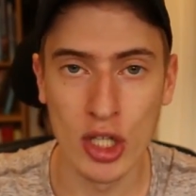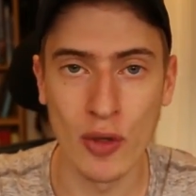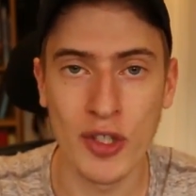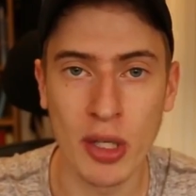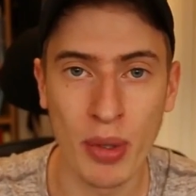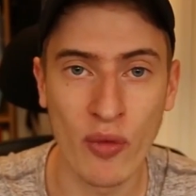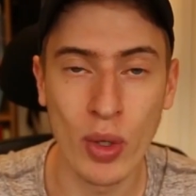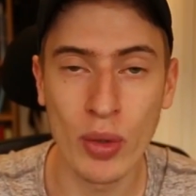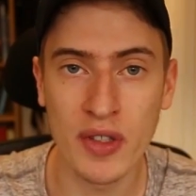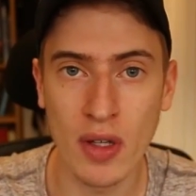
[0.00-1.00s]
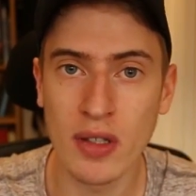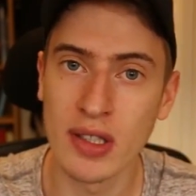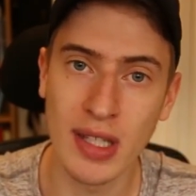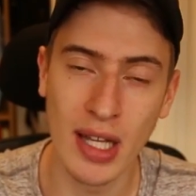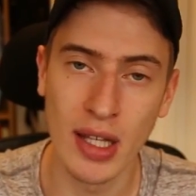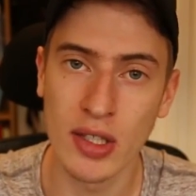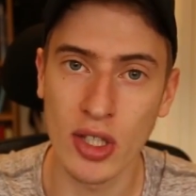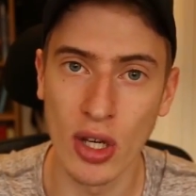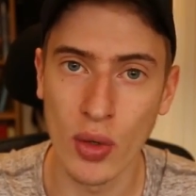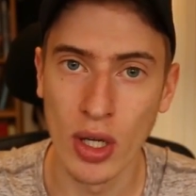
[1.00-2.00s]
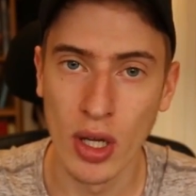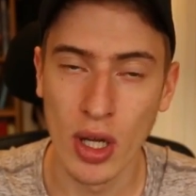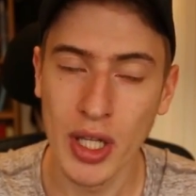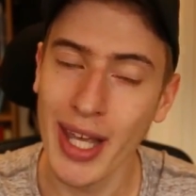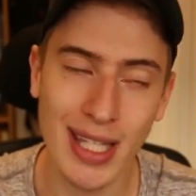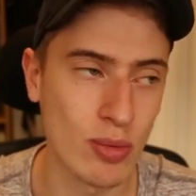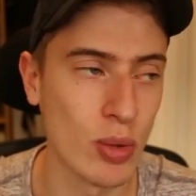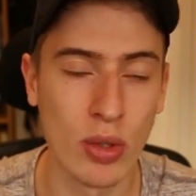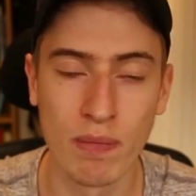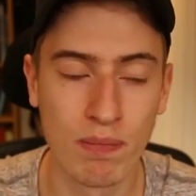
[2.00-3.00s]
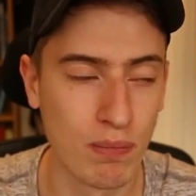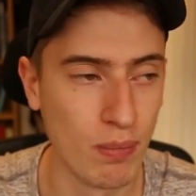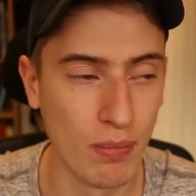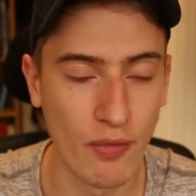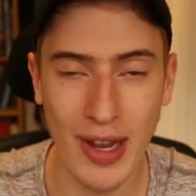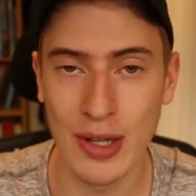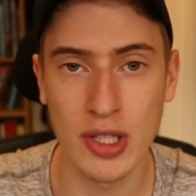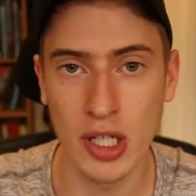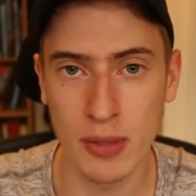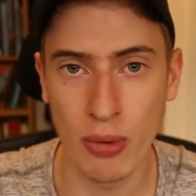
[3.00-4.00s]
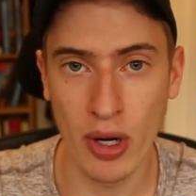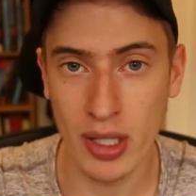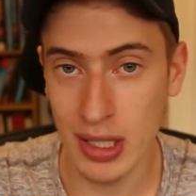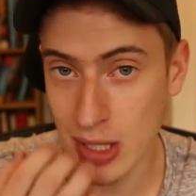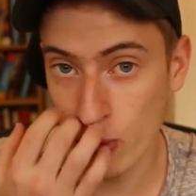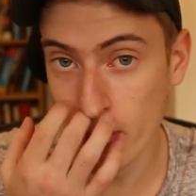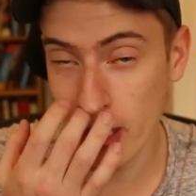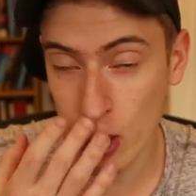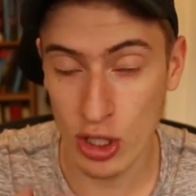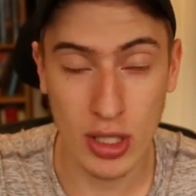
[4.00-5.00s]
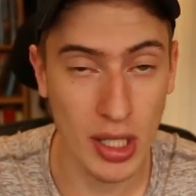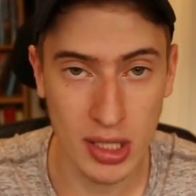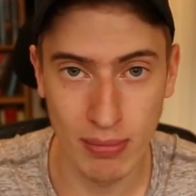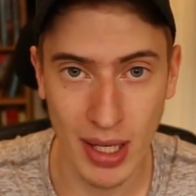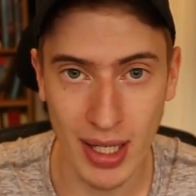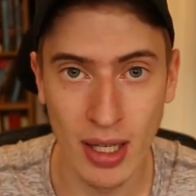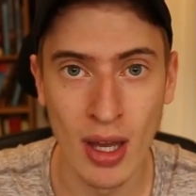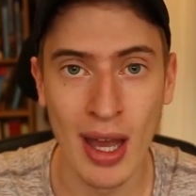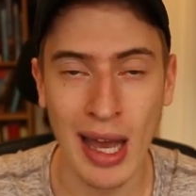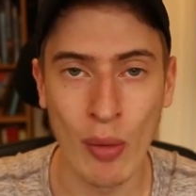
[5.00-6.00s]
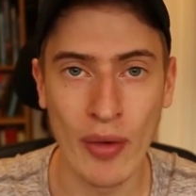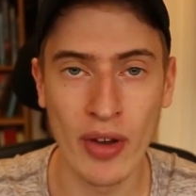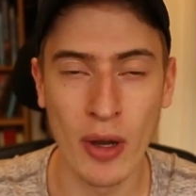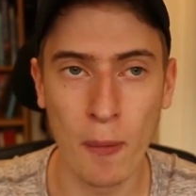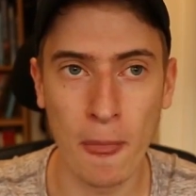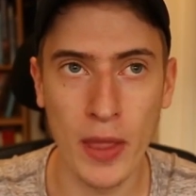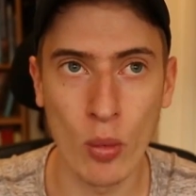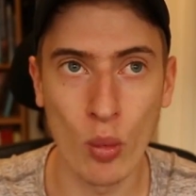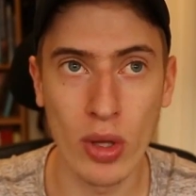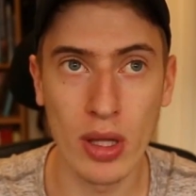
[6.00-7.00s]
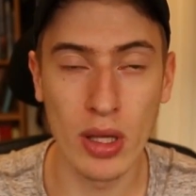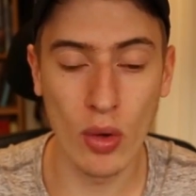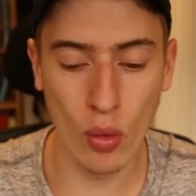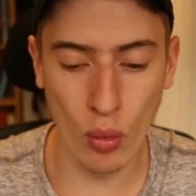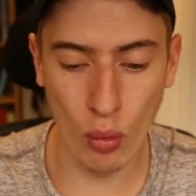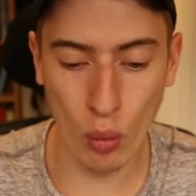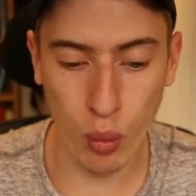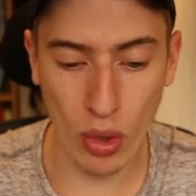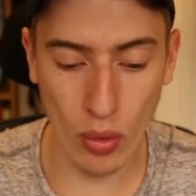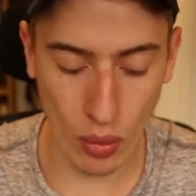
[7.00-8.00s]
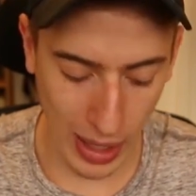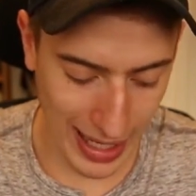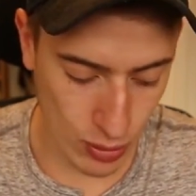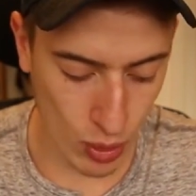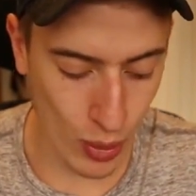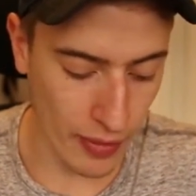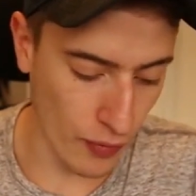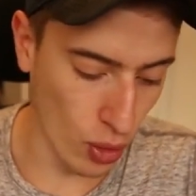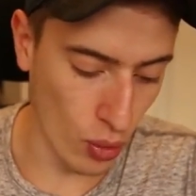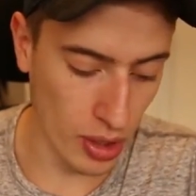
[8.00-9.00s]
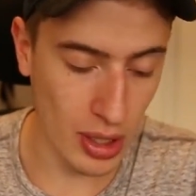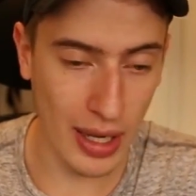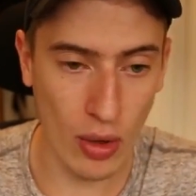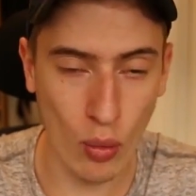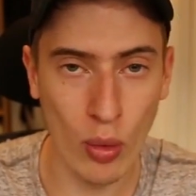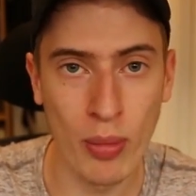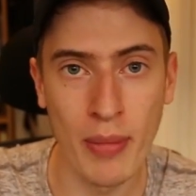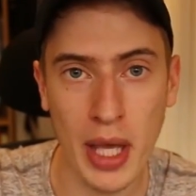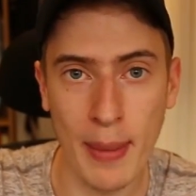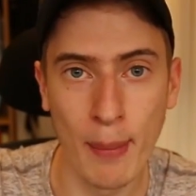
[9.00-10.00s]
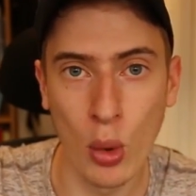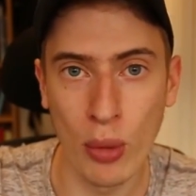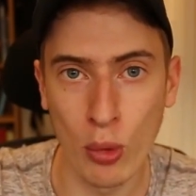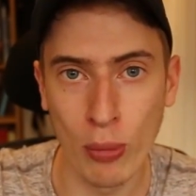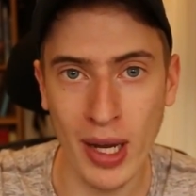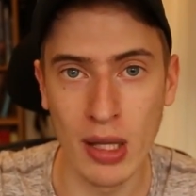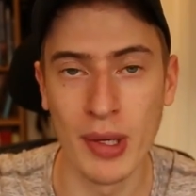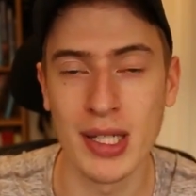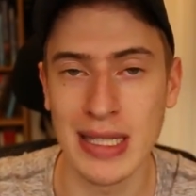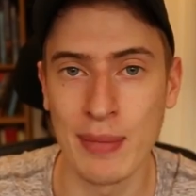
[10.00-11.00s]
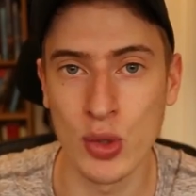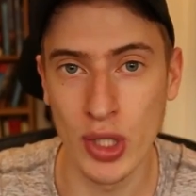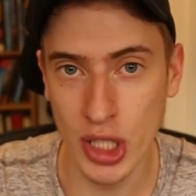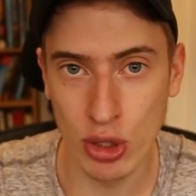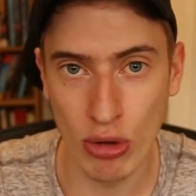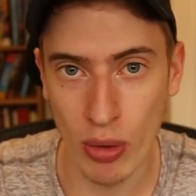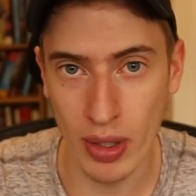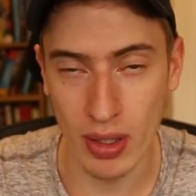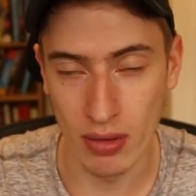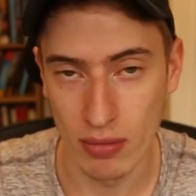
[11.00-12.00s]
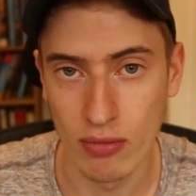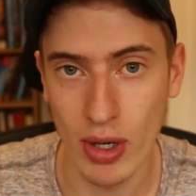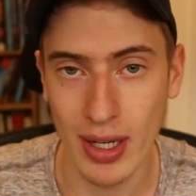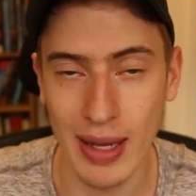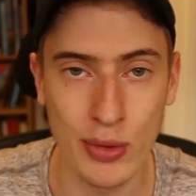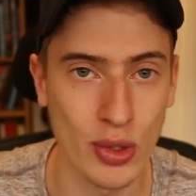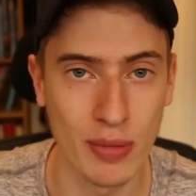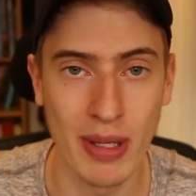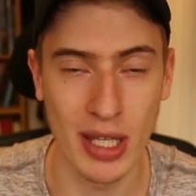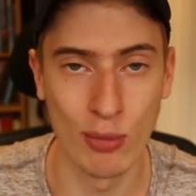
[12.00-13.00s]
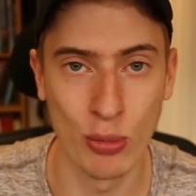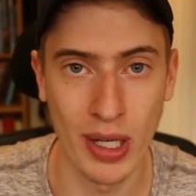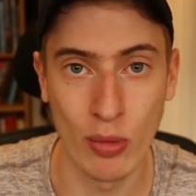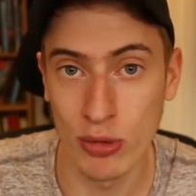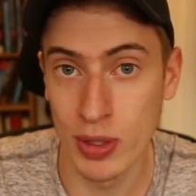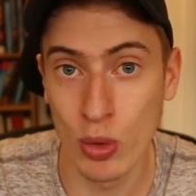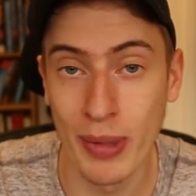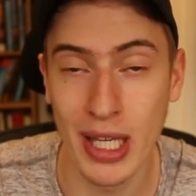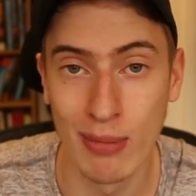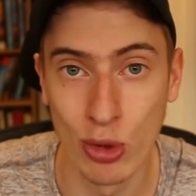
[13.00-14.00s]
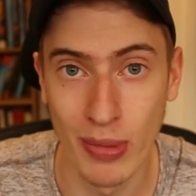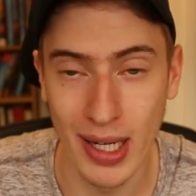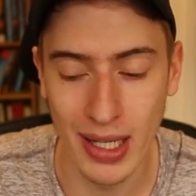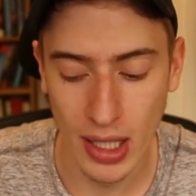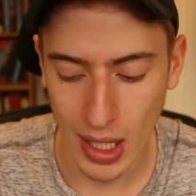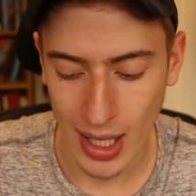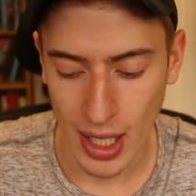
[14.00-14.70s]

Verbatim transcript: So, for example, if we were started this 10 years ago, yes, we would have found tons of products, yes, we'd be making tons of money. However, we, as we went forward, we would be making more and more money because Amazon is growing, right? Amazon is making more money, which means we're making more money.